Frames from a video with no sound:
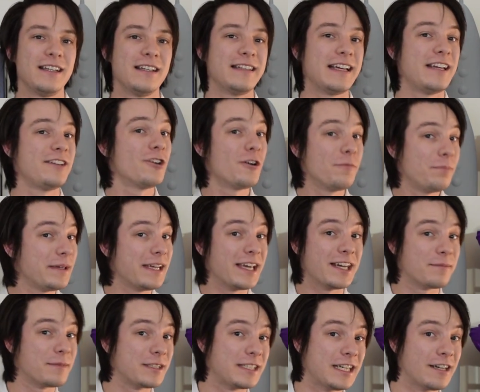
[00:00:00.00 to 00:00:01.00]
They're not
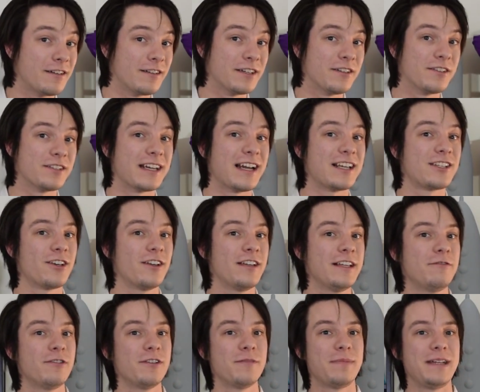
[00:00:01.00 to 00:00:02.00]
beginner materials, and I
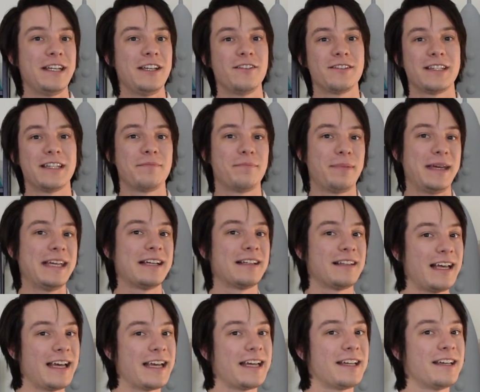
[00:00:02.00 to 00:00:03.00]
certainly wouldn't be using
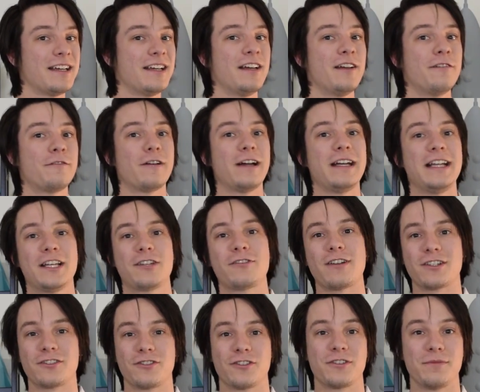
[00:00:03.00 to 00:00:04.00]
PLA for any
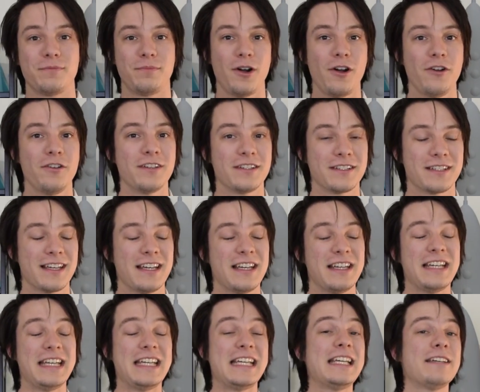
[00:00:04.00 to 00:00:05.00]
structural components,
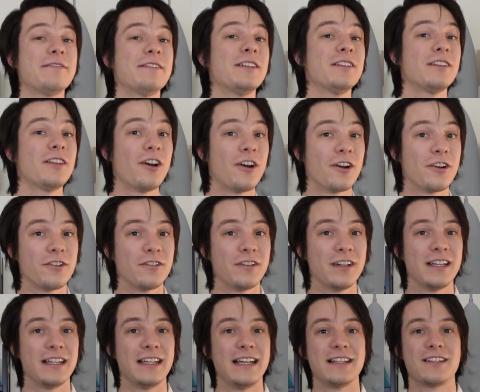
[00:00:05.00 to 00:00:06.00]
even though
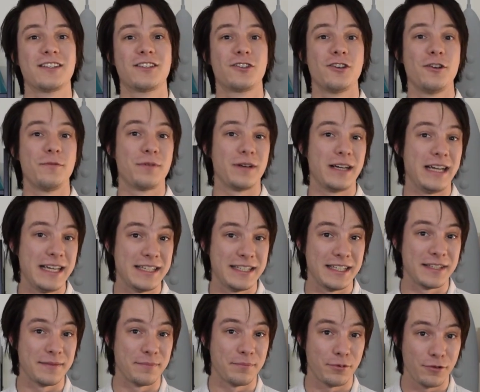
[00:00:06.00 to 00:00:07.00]
it's super
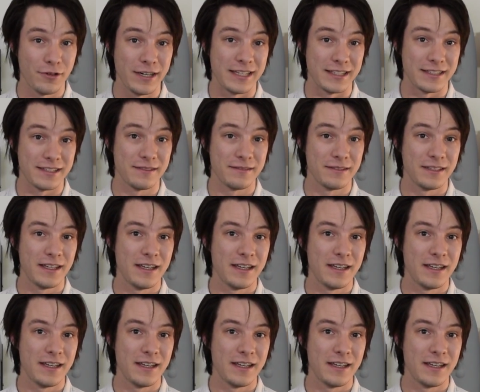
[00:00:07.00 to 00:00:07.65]
easy to print.